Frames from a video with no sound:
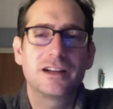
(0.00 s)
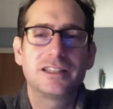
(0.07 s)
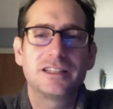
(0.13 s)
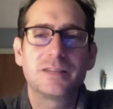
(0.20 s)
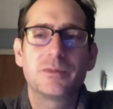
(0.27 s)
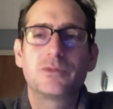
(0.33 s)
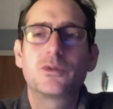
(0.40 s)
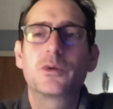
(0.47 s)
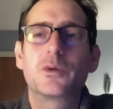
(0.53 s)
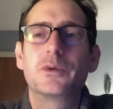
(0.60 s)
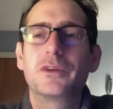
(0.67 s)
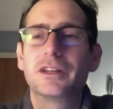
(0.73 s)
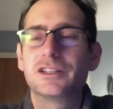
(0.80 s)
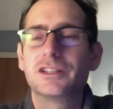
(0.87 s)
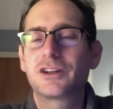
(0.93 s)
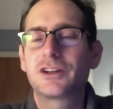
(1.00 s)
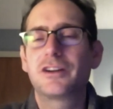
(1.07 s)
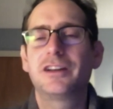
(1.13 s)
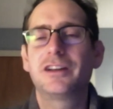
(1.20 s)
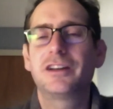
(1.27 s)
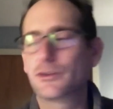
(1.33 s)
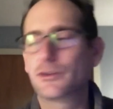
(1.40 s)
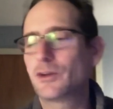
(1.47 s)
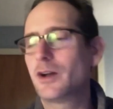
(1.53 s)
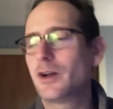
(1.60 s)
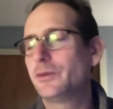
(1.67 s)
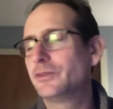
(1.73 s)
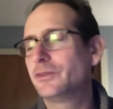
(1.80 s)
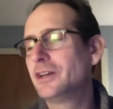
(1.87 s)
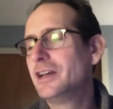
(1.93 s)
I think before we really started, in the realm
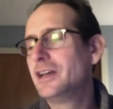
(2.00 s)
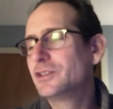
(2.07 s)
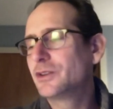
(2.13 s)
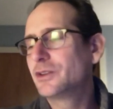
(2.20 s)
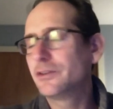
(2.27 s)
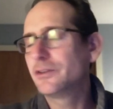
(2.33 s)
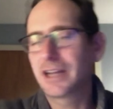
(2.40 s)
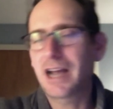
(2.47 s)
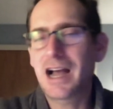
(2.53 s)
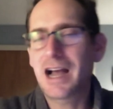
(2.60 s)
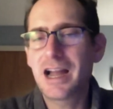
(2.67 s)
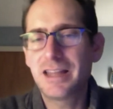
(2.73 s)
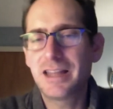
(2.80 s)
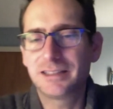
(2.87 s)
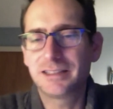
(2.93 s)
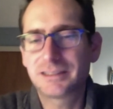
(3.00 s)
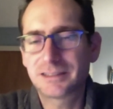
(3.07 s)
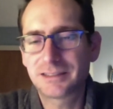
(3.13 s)
of sort of a guy that